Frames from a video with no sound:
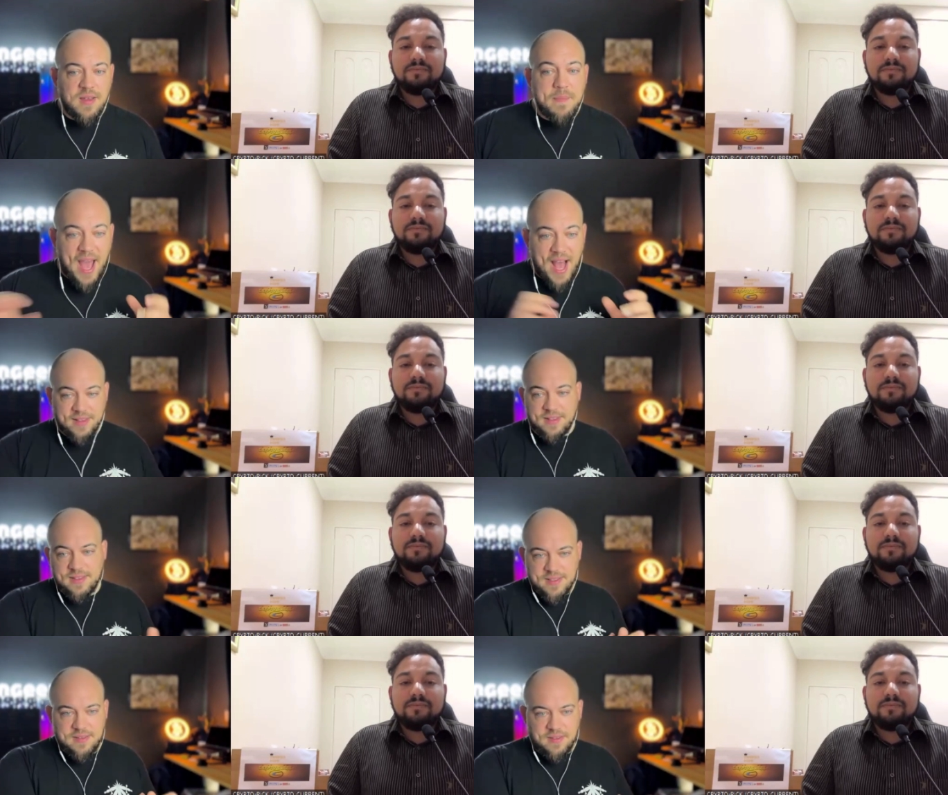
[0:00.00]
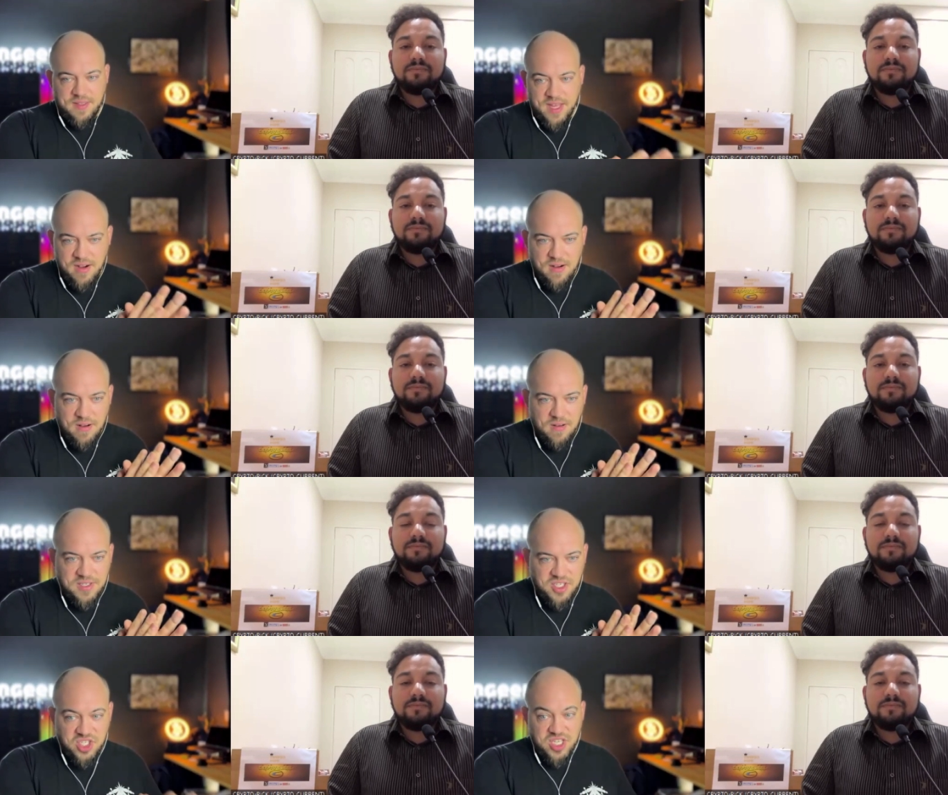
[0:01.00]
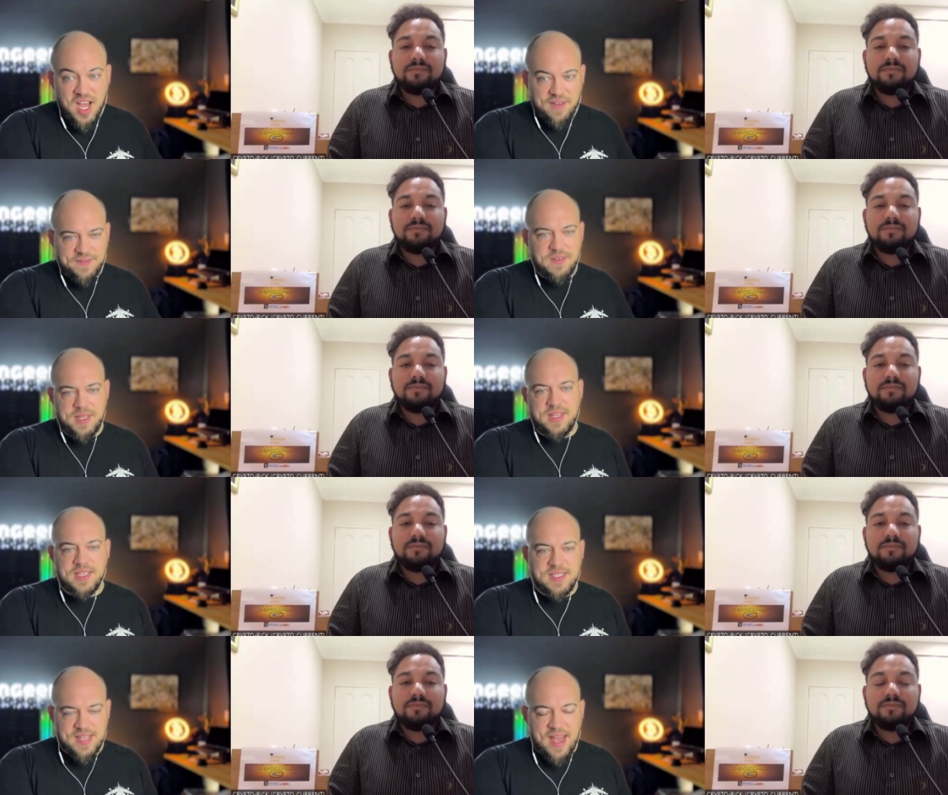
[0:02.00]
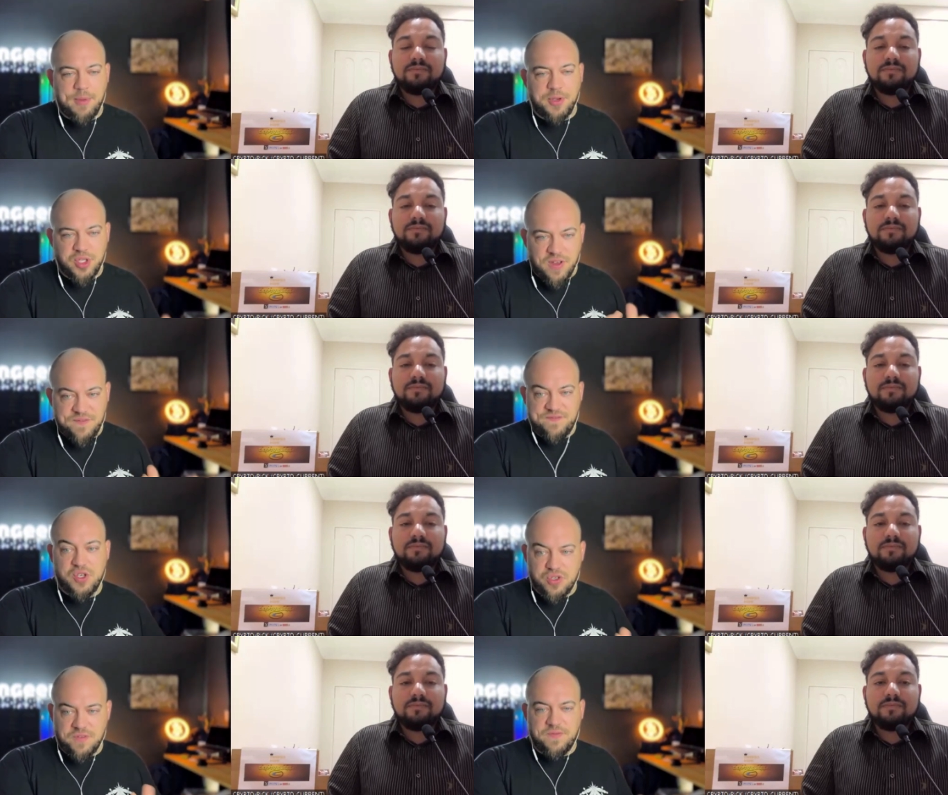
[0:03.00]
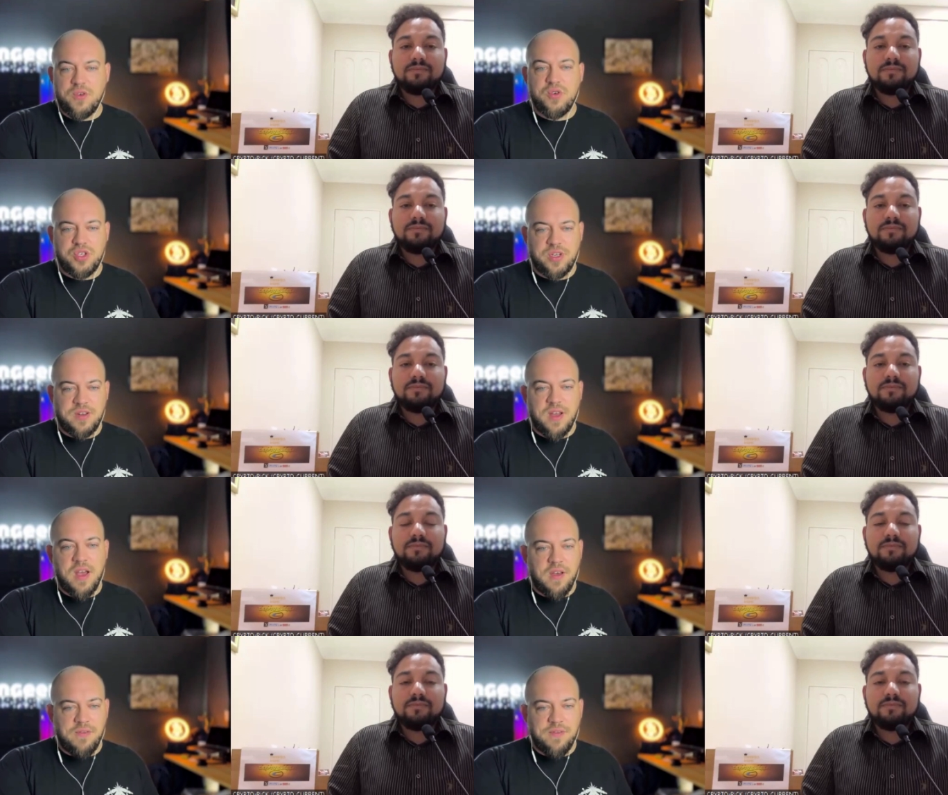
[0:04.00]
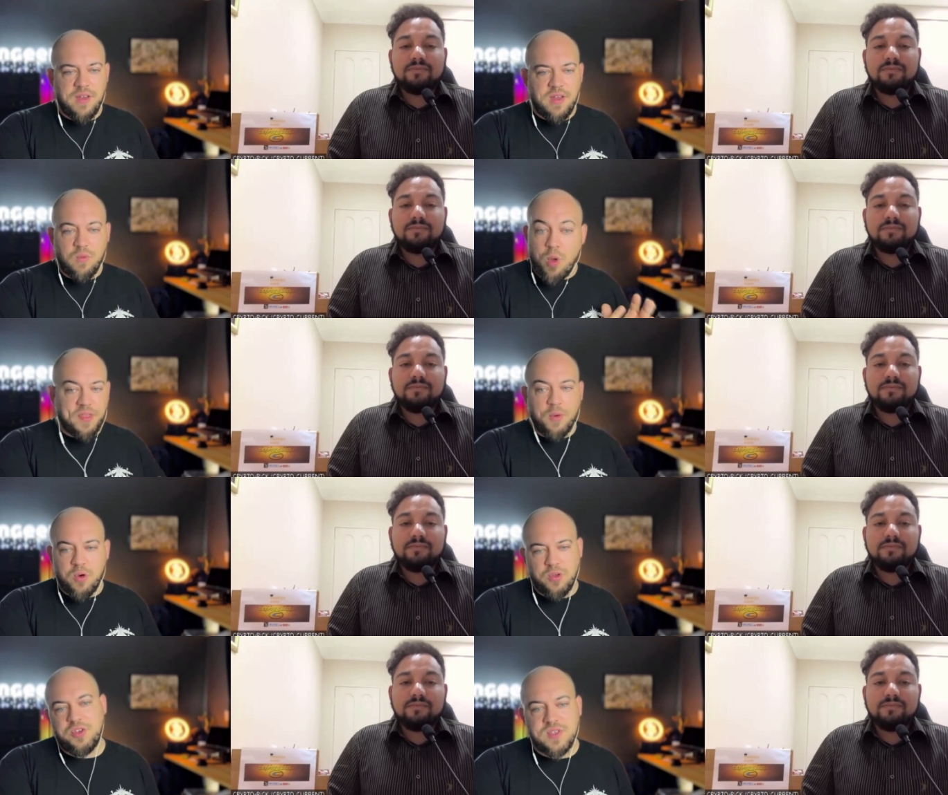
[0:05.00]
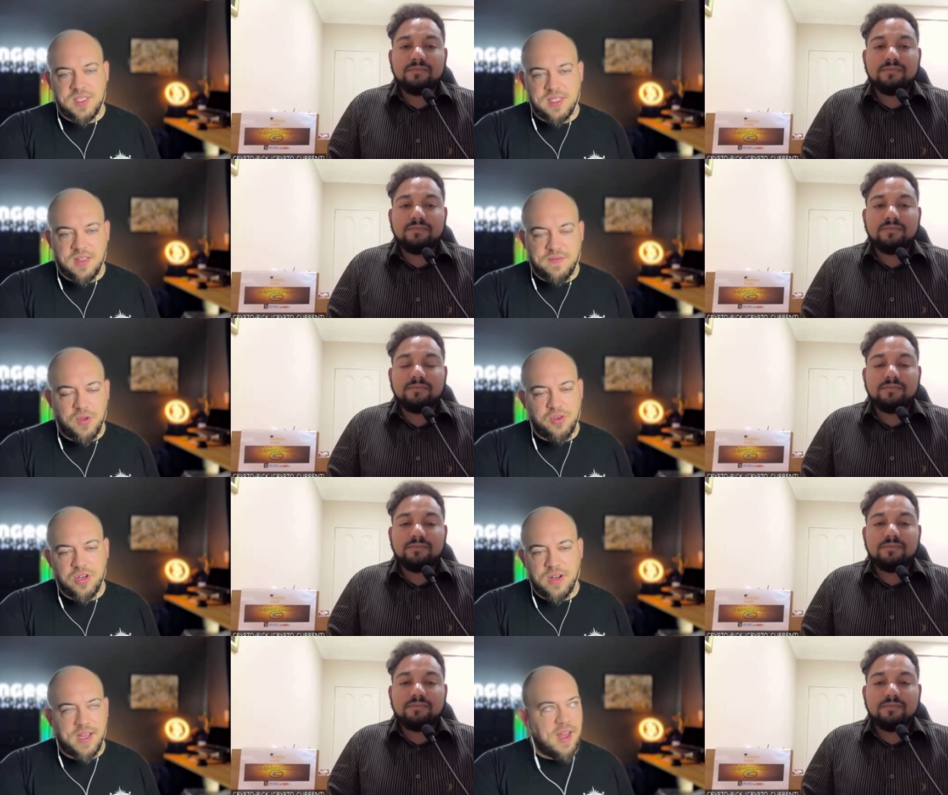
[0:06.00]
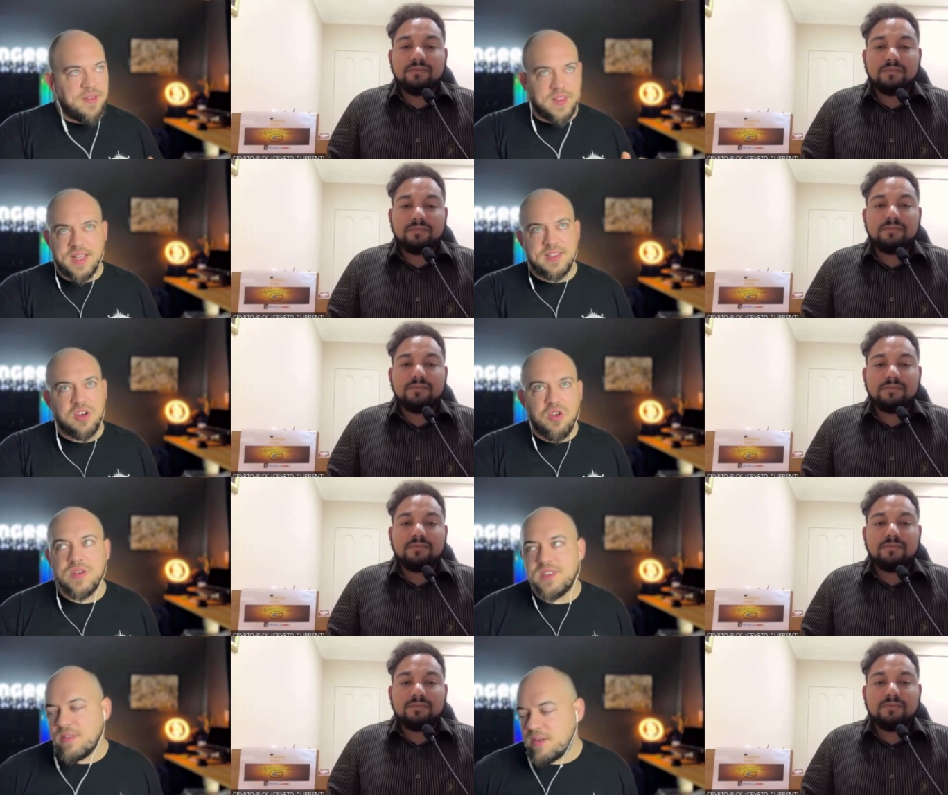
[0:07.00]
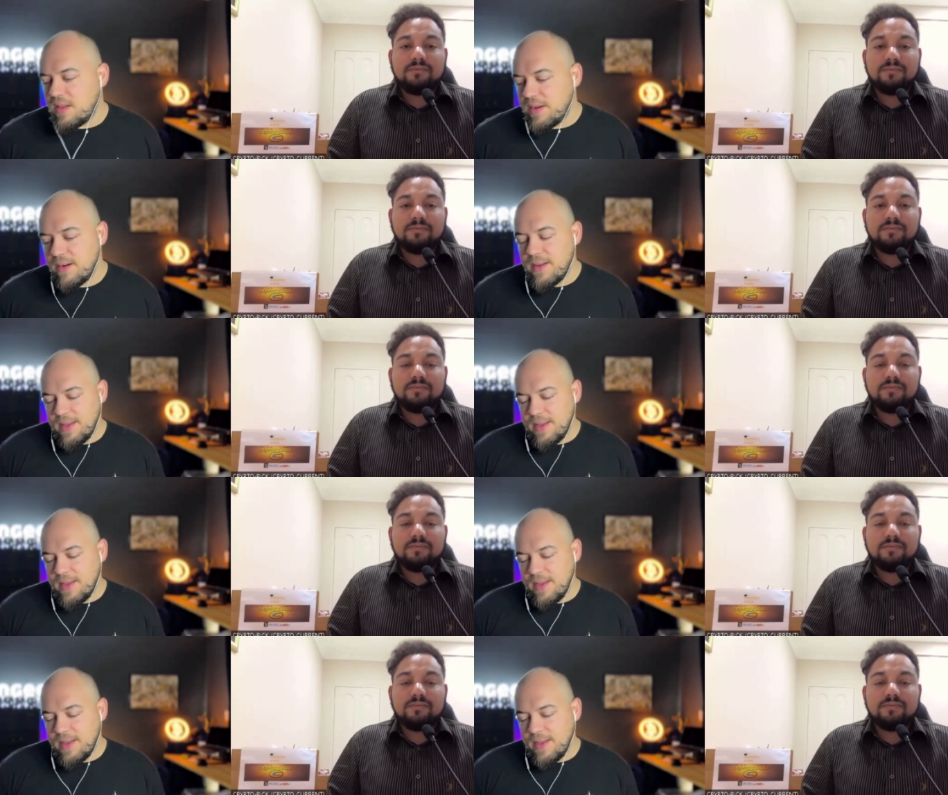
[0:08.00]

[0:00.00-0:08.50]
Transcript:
Speaker 1: patents, their stuff to be the established official version of what the world uses in the future. I think that's crystal clear.